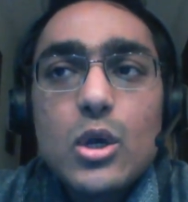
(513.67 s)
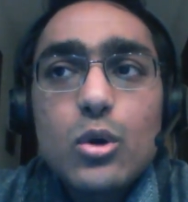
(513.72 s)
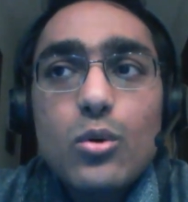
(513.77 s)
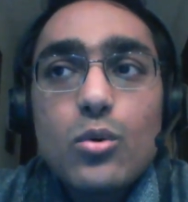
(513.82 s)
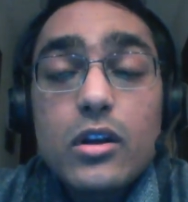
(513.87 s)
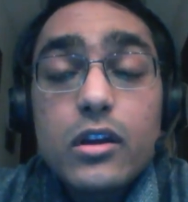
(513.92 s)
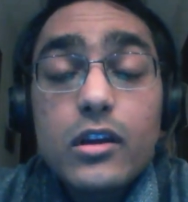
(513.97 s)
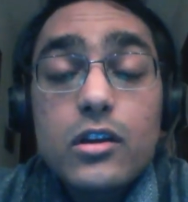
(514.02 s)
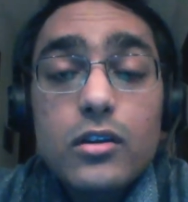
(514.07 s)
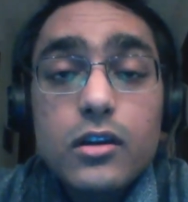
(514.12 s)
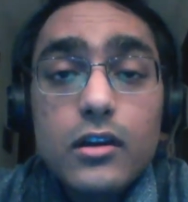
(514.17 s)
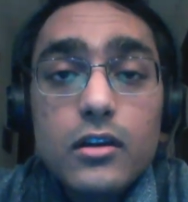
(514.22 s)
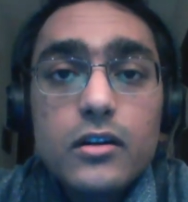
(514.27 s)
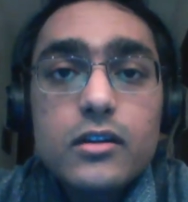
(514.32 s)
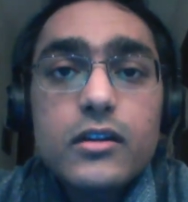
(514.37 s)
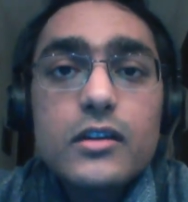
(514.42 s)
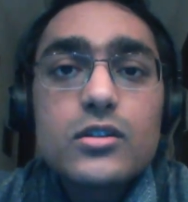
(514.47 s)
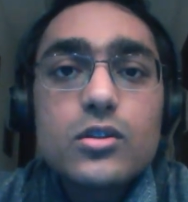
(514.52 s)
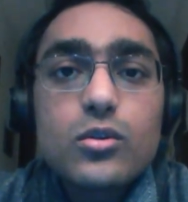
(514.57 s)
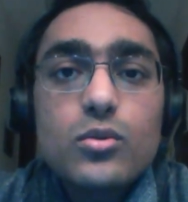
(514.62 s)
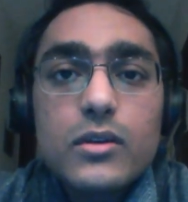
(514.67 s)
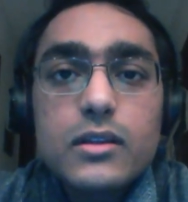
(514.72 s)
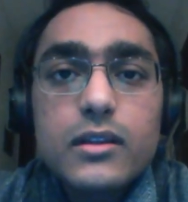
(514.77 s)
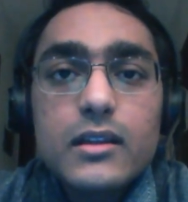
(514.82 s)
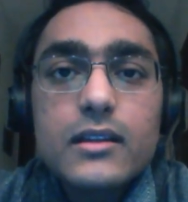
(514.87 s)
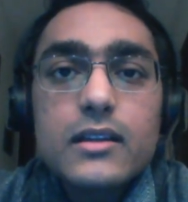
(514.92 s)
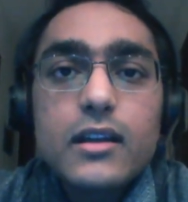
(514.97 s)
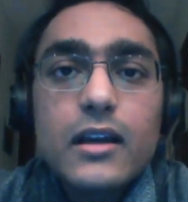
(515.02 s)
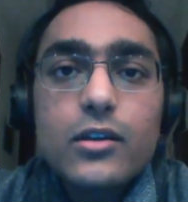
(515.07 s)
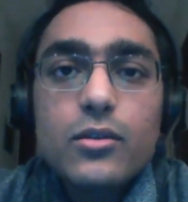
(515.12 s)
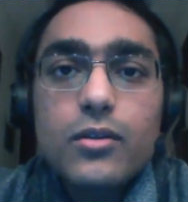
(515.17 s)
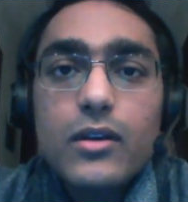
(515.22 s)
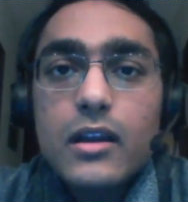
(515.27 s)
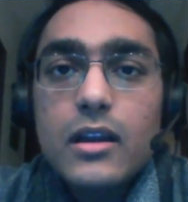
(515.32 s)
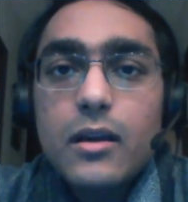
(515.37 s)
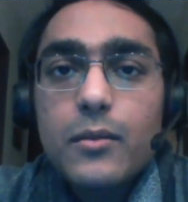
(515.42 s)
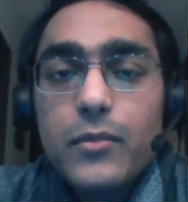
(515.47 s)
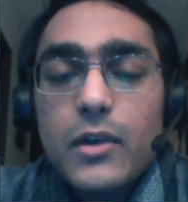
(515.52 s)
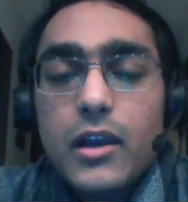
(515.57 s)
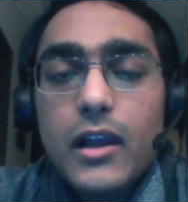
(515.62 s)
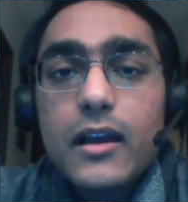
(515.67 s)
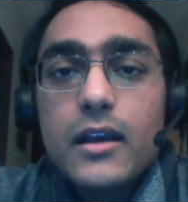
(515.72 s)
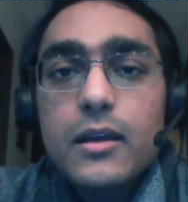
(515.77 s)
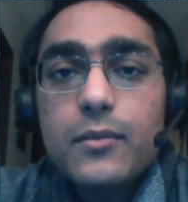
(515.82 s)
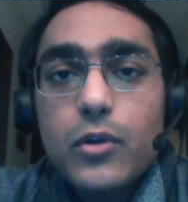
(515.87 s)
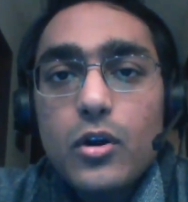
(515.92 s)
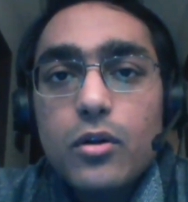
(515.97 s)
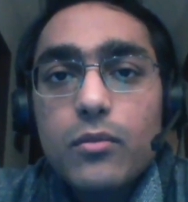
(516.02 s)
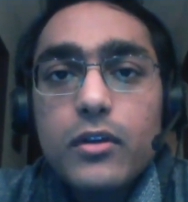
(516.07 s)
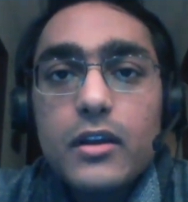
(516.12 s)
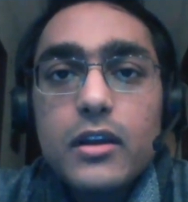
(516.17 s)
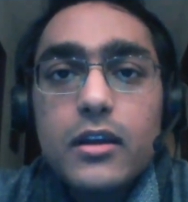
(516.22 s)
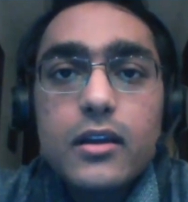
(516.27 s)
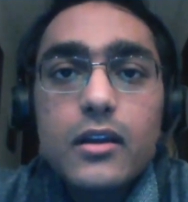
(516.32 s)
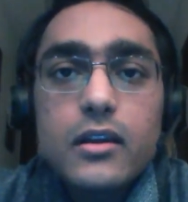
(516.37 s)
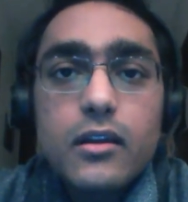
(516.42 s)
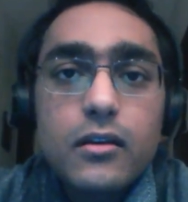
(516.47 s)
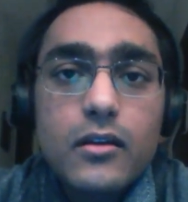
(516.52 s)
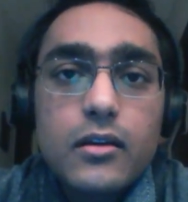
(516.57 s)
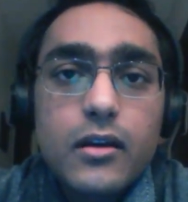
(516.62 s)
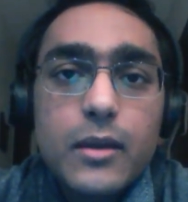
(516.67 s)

what are your learnings over there that you can apply probably in a